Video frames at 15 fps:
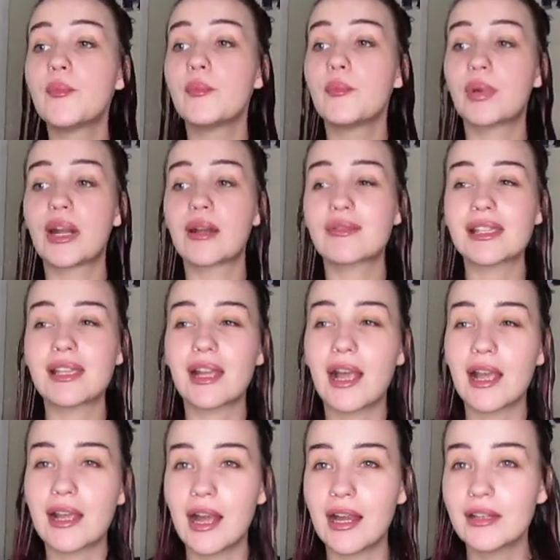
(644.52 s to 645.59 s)
But I was like,
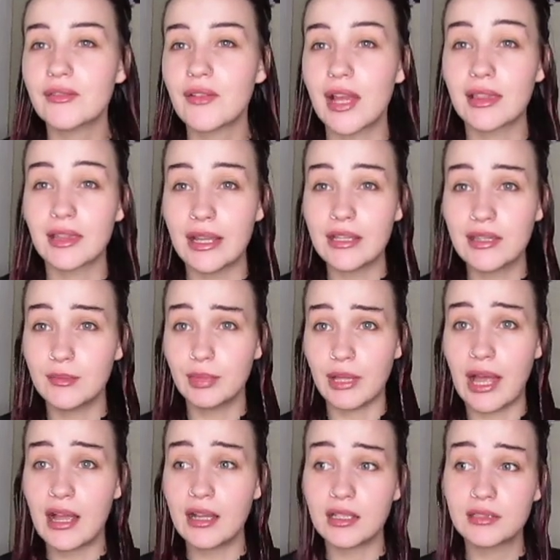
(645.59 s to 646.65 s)
I like the
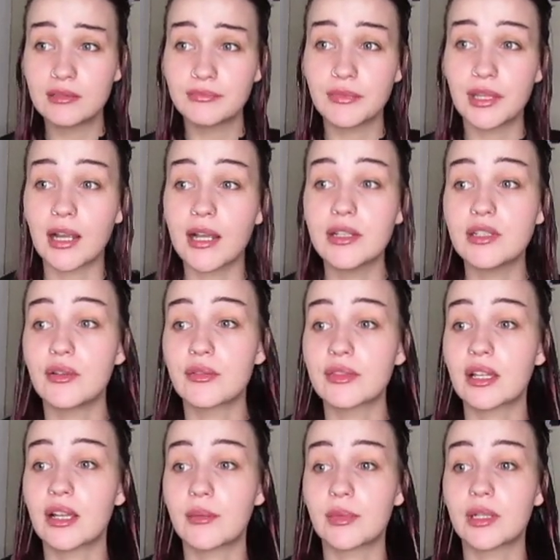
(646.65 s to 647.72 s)
black. Like, I don't
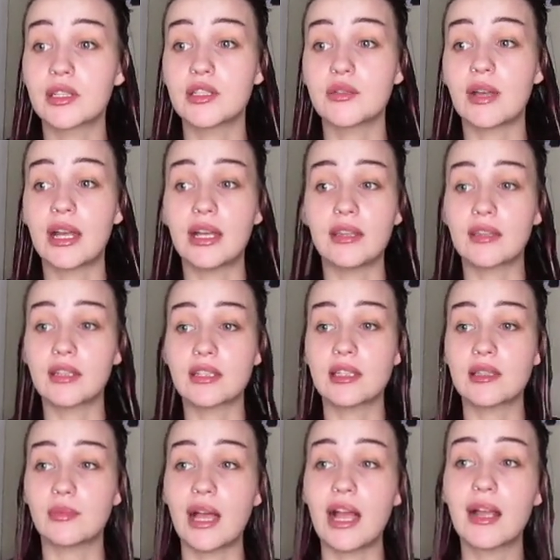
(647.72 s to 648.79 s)
think I'm going to do anything to
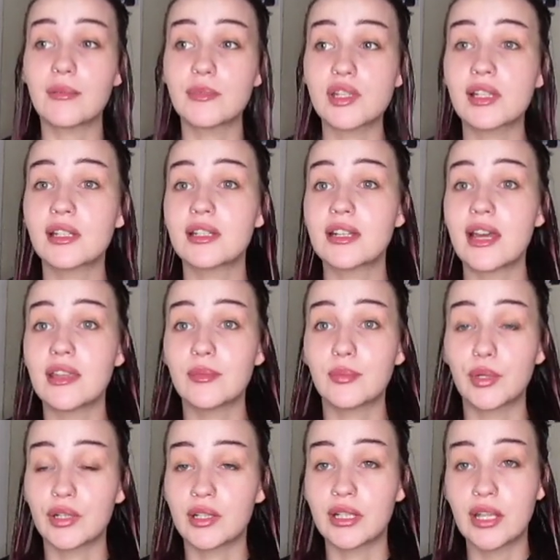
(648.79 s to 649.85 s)
the black. I'm just going to dye the
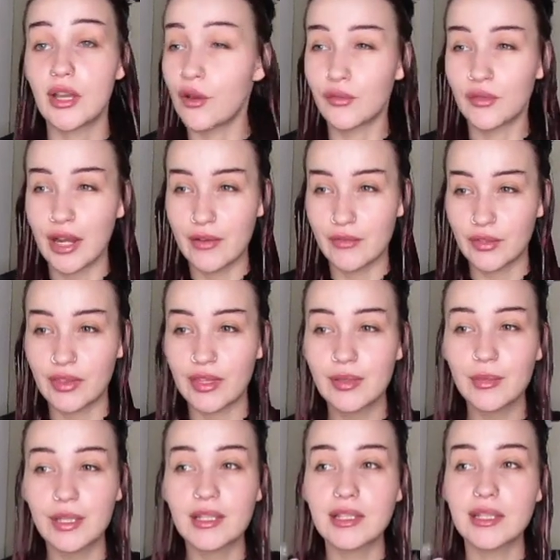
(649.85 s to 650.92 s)
burgundy over everything
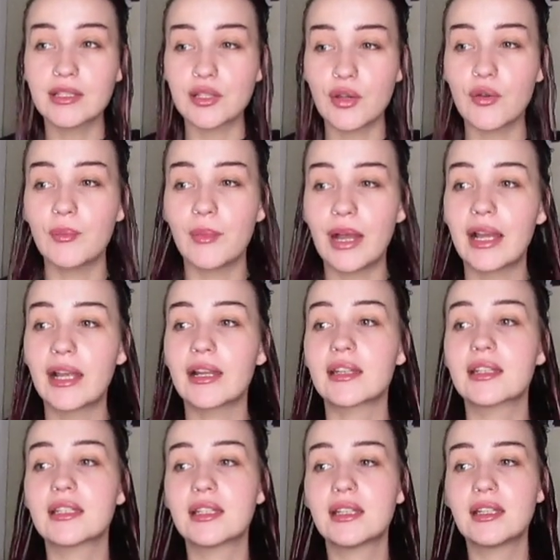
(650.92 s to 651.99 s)
because I don't mind
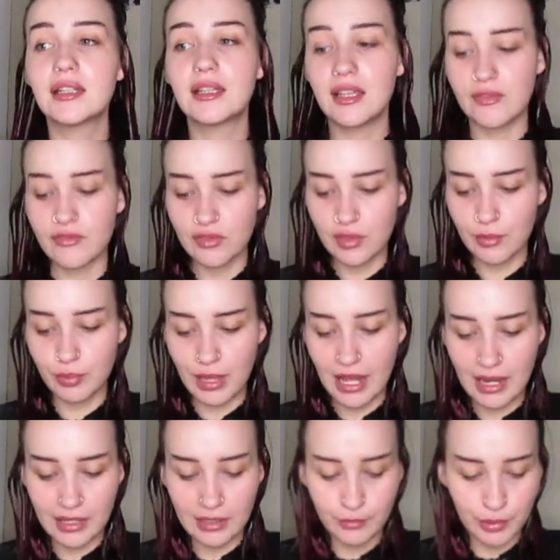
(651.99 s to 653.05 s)
if the
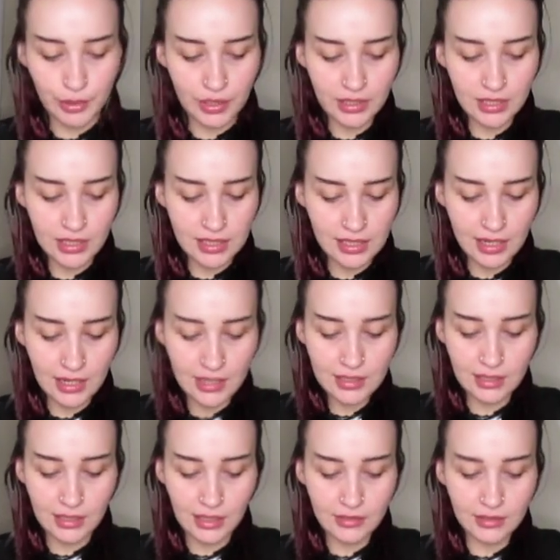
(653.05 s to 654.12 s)
black and burgundy stays.
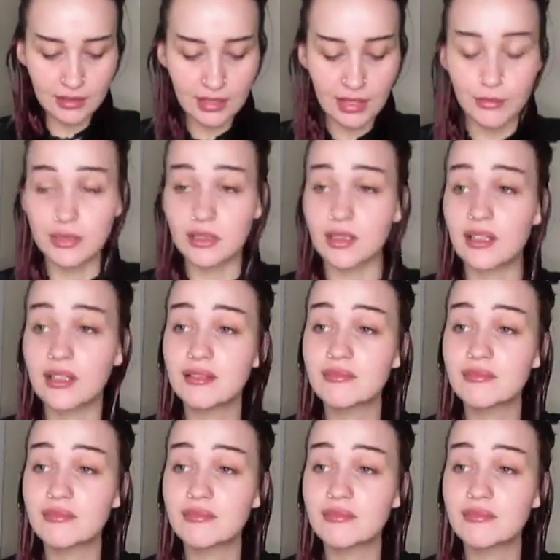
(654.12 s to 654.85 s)
Like, I think that would look